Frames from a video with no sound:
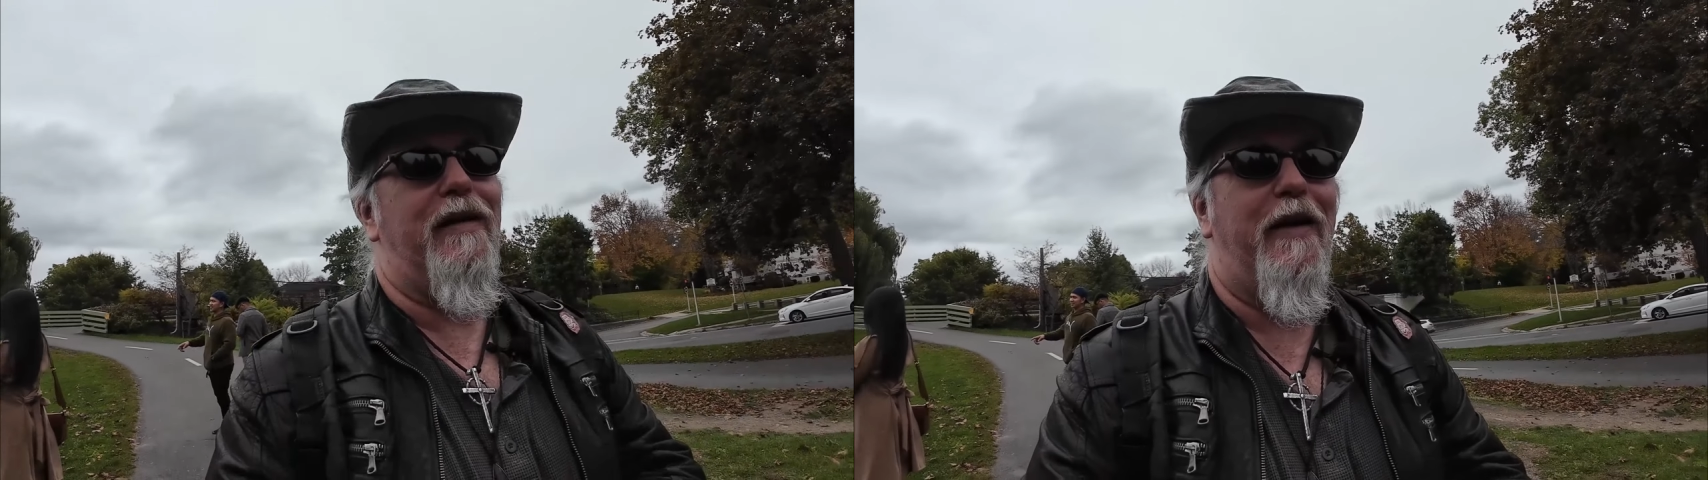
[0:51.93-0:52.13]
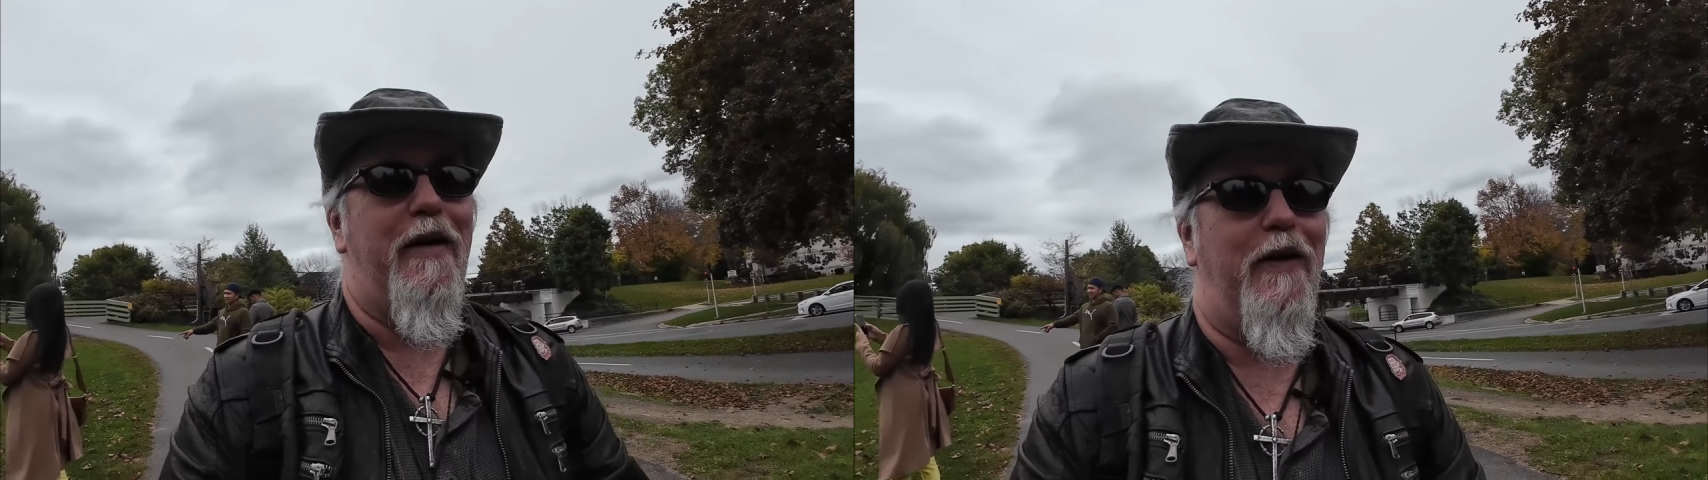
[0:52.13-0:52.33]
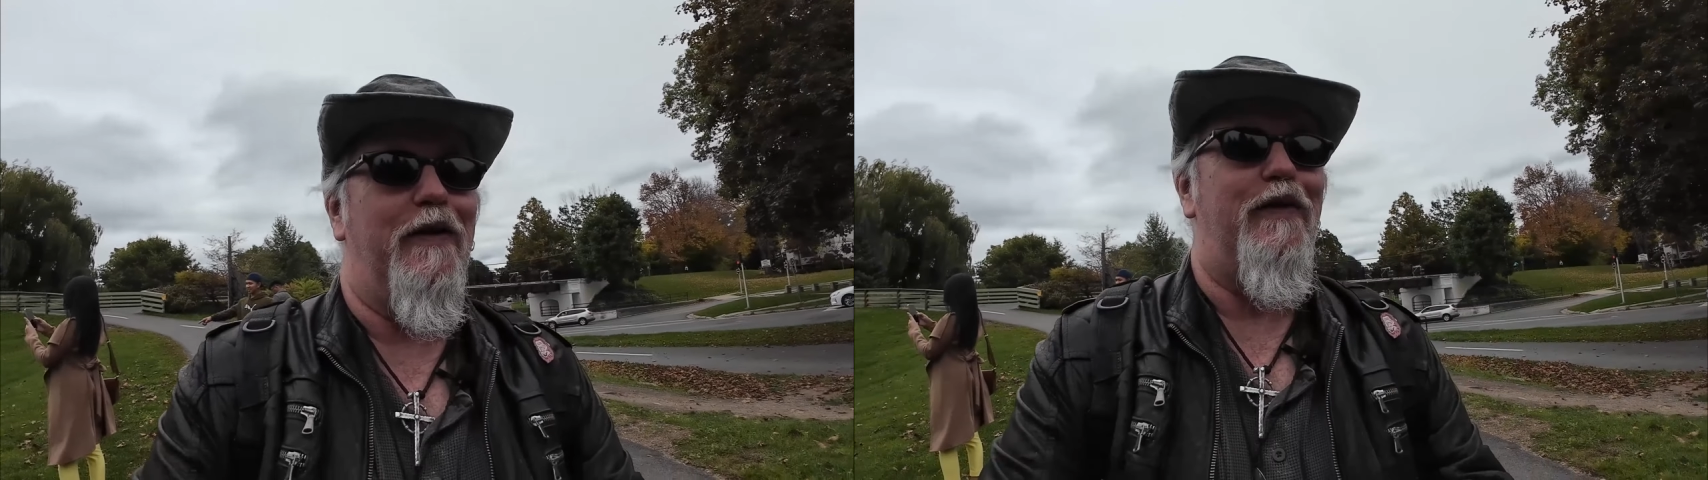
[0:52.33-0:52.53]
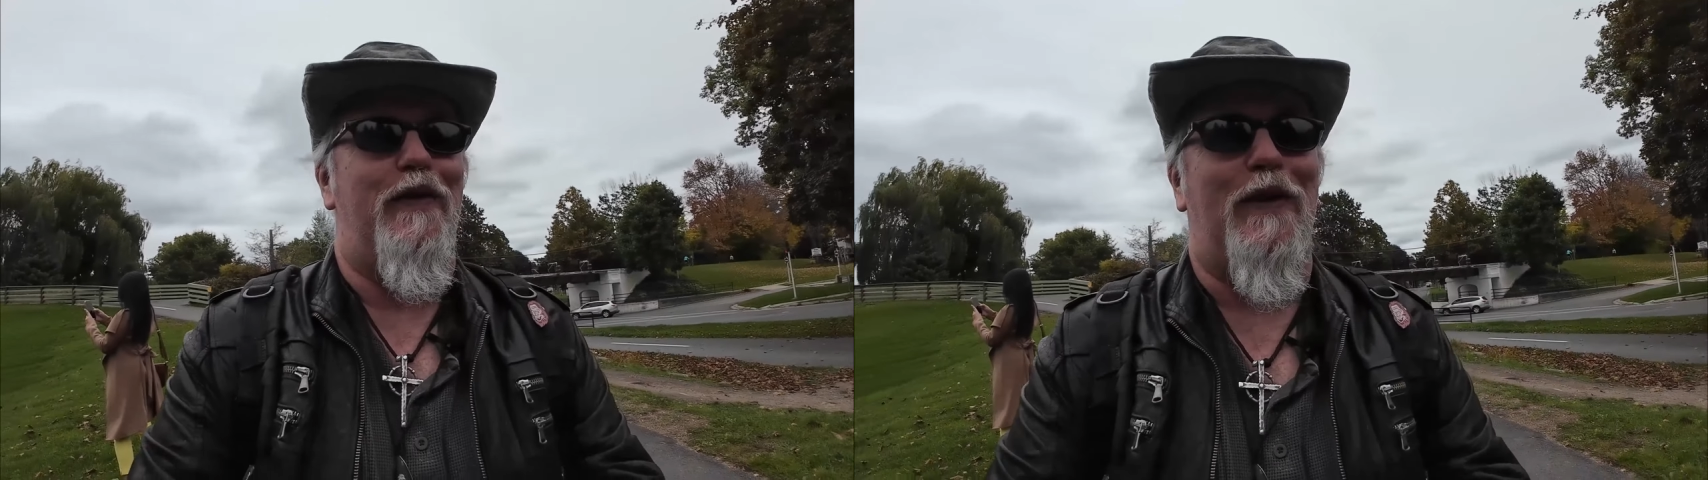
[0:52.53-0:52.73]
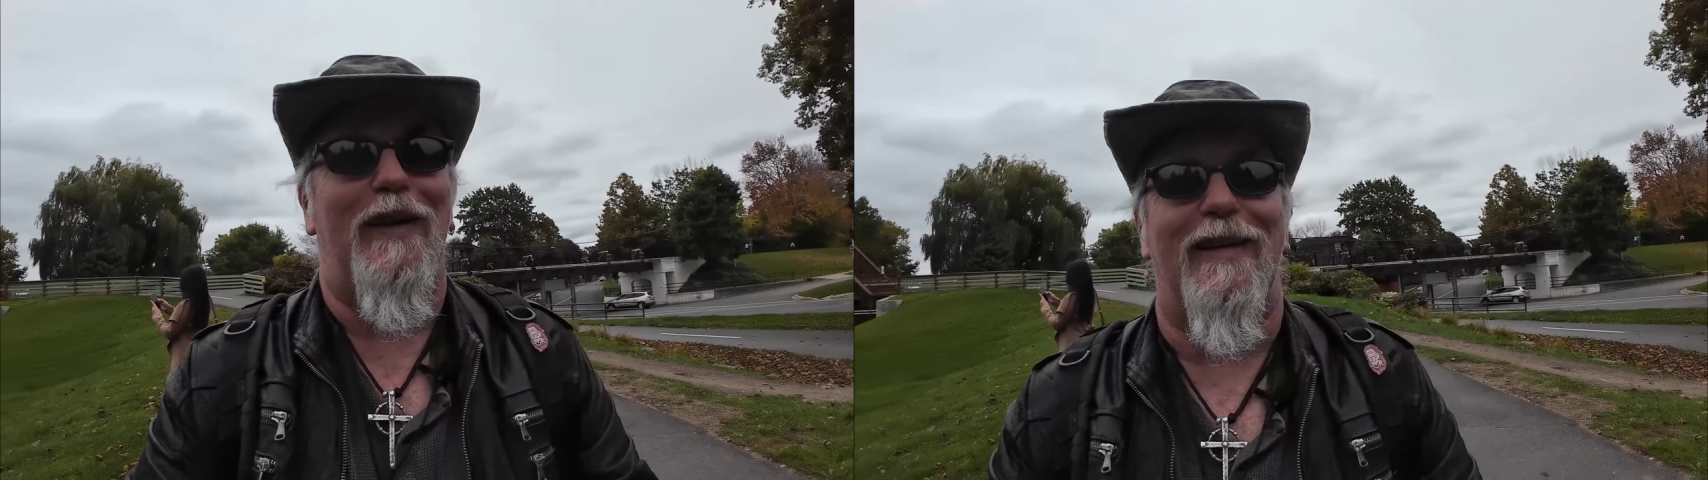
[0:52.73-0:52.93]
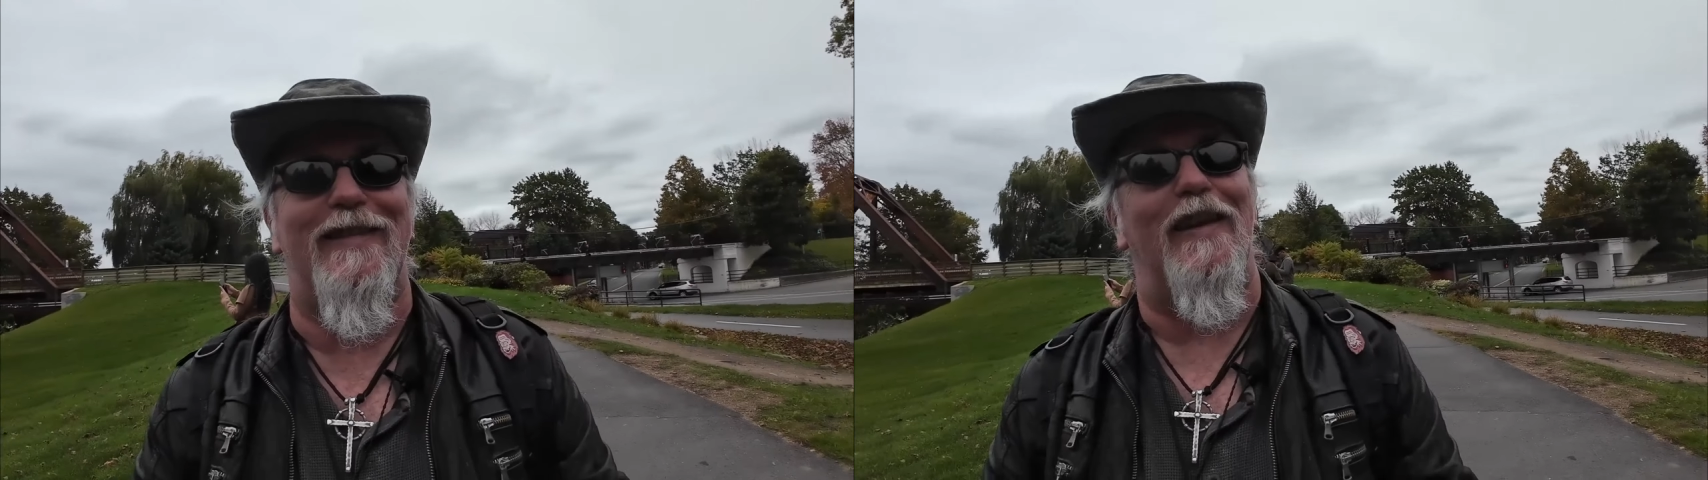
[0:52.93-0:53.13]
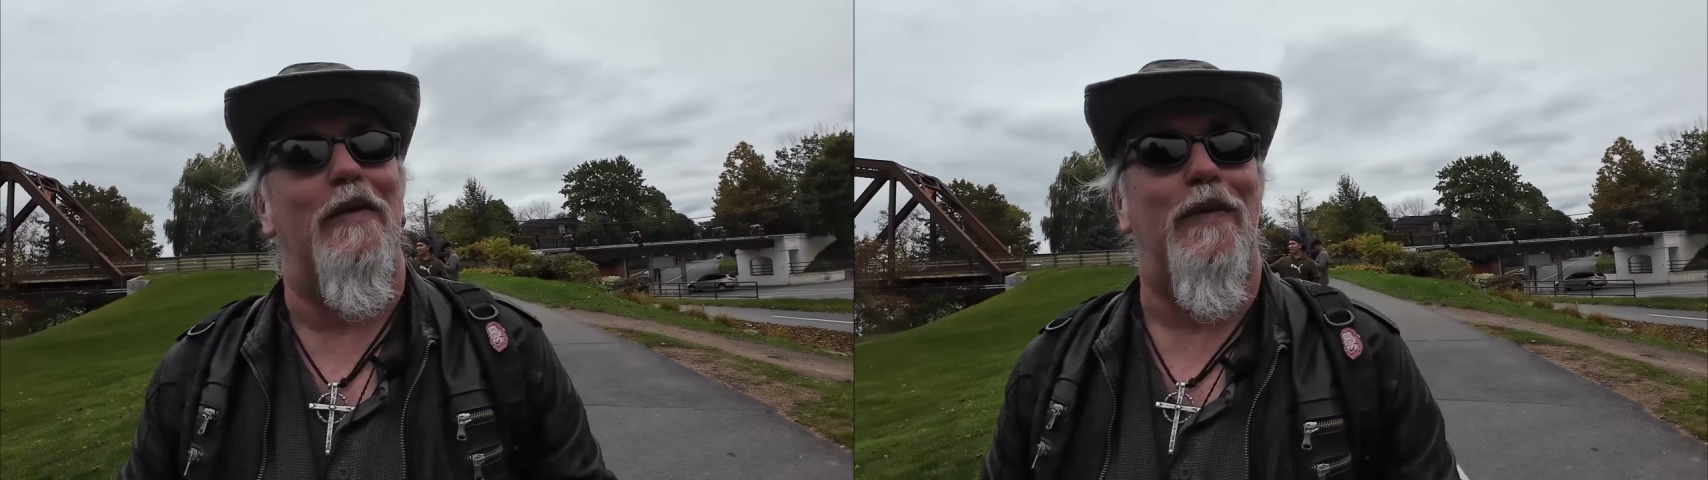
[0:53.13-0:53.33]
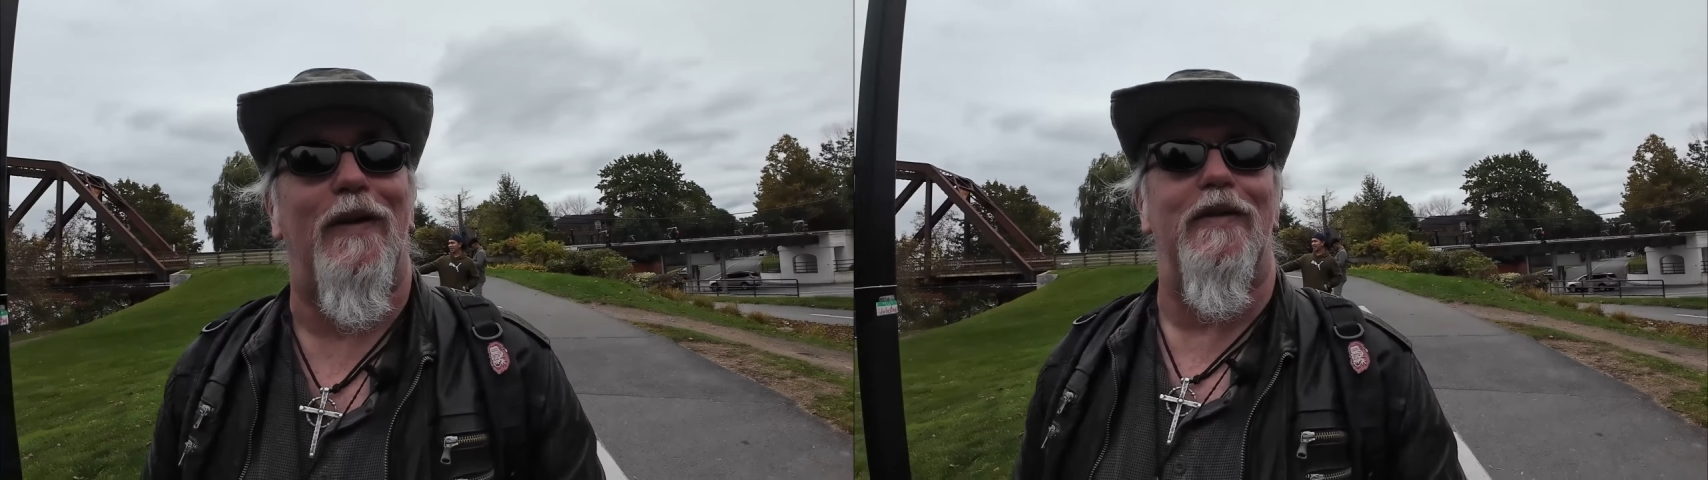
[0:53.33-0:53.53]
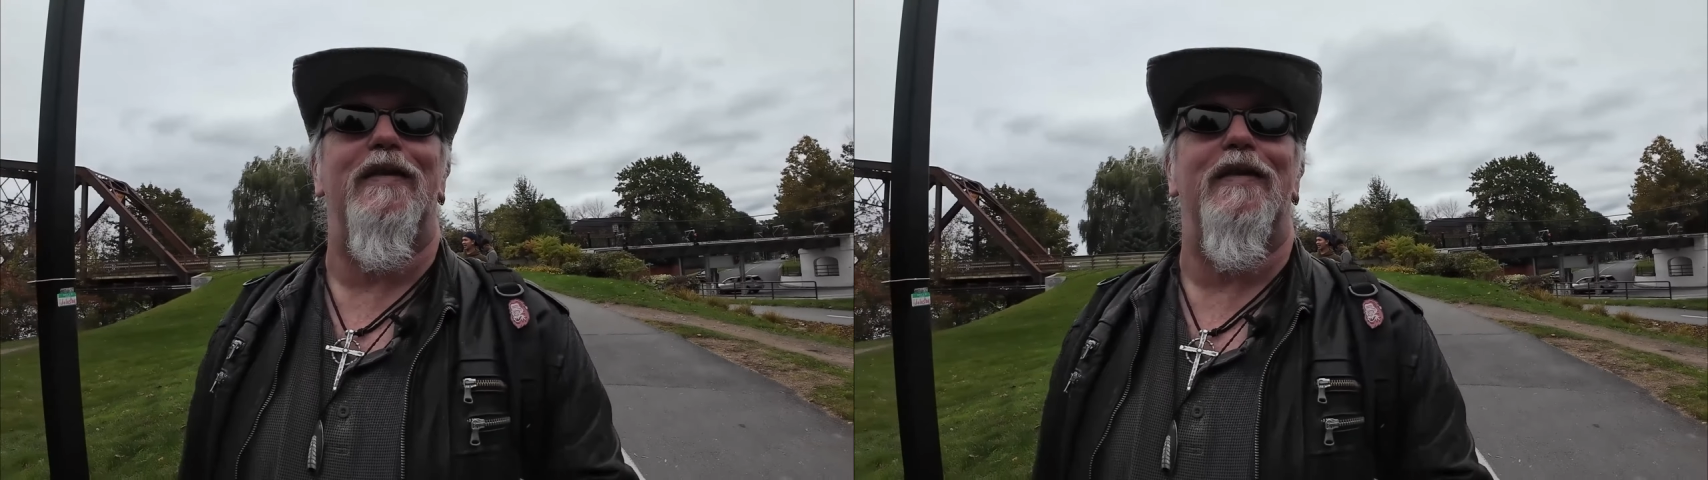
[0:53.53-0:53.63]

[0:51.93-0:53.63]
here for an extended period of